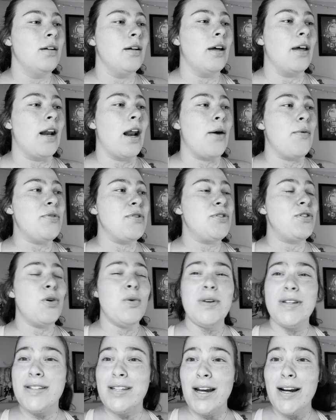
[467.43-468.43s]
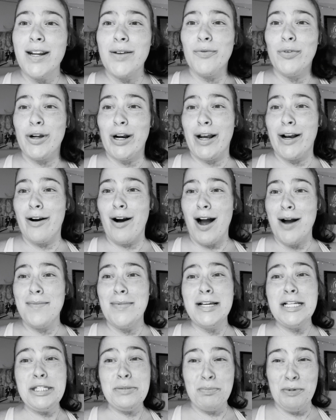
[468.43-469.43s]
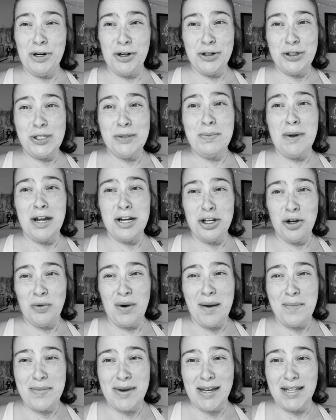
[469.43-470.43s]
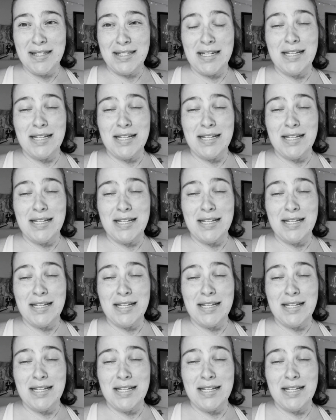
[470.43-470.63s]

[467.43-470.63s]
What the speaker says: And I was so excited when I got my Springer Spaniel Webkinz.